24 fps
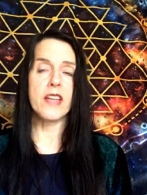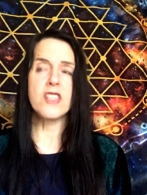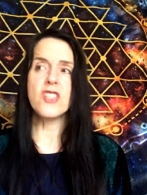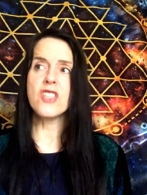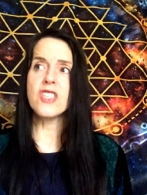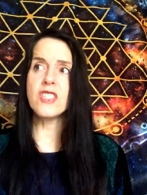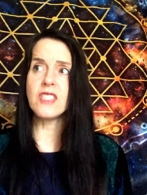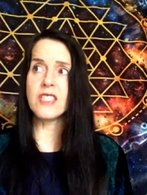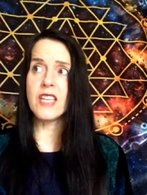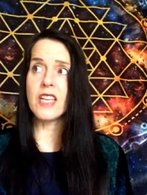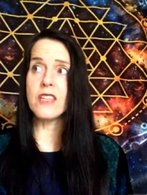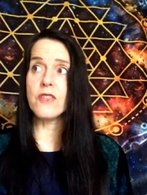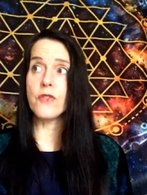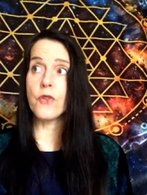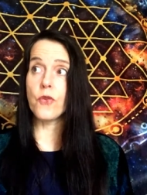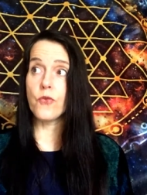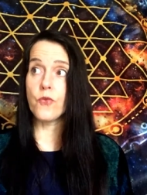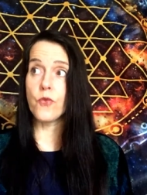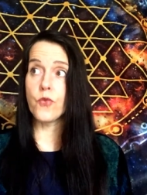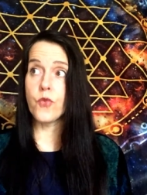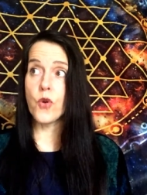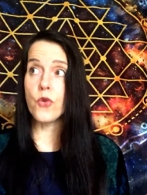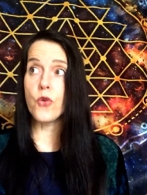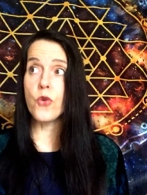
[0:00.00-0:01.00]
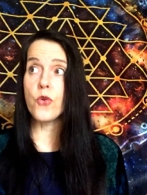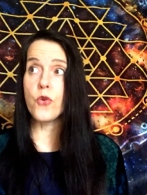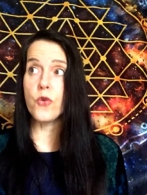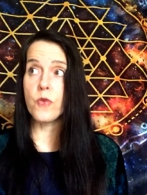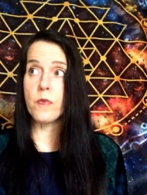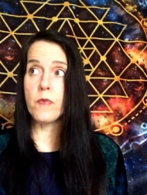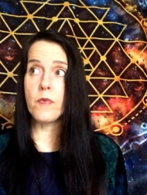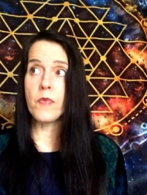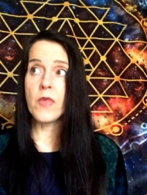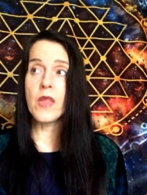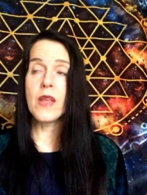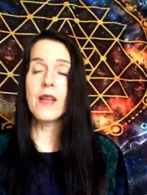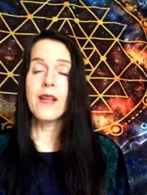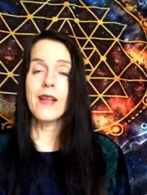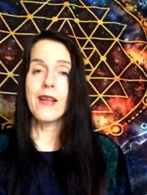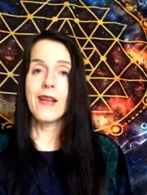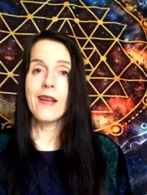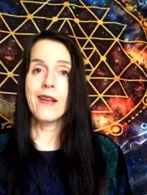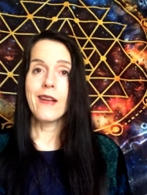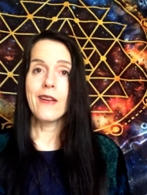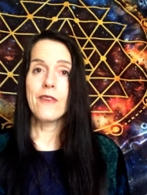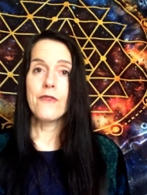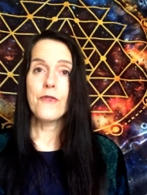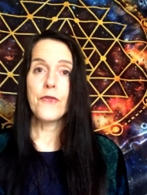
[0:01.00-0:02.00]
And she said the room
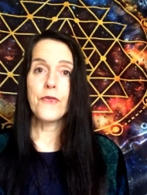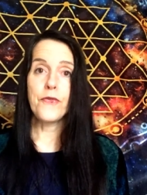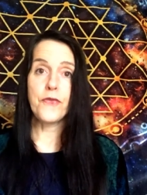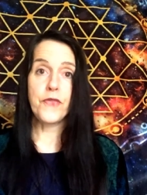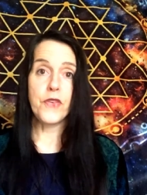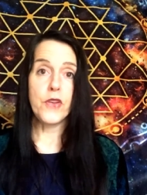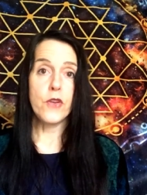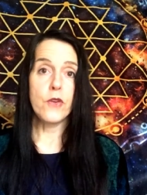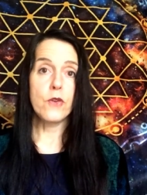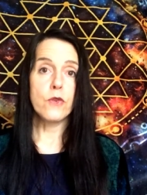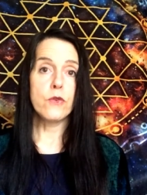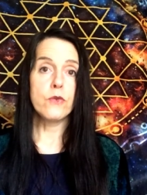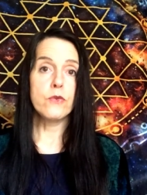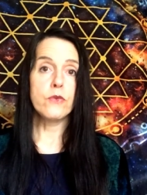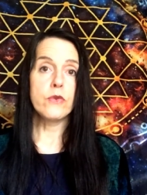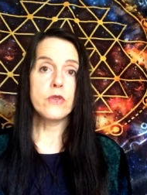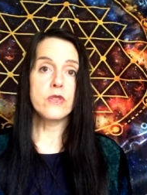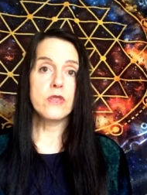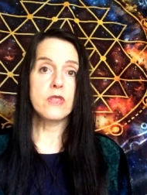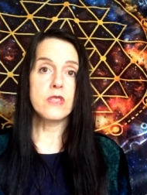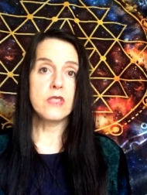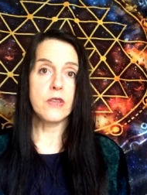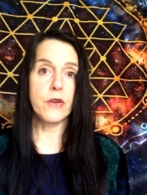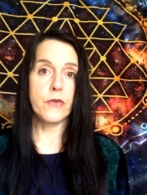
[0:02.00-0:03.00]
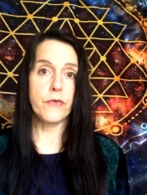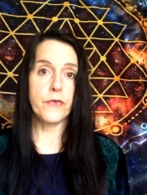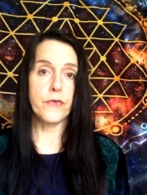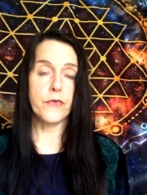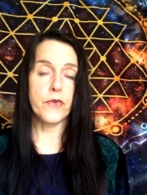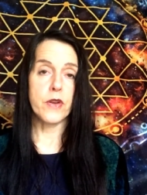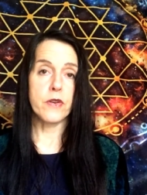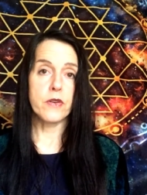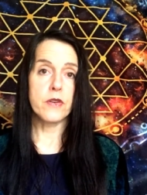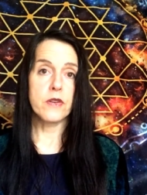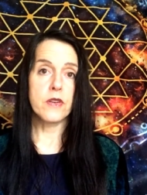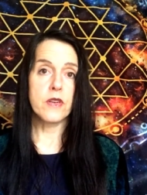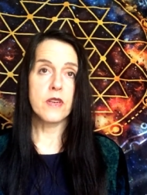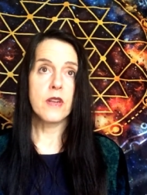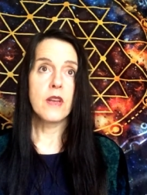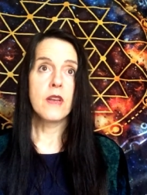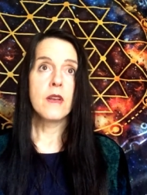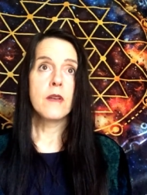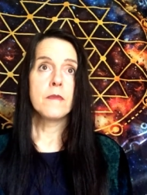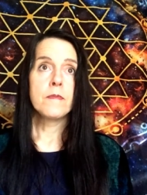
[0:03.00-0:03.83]
feels different.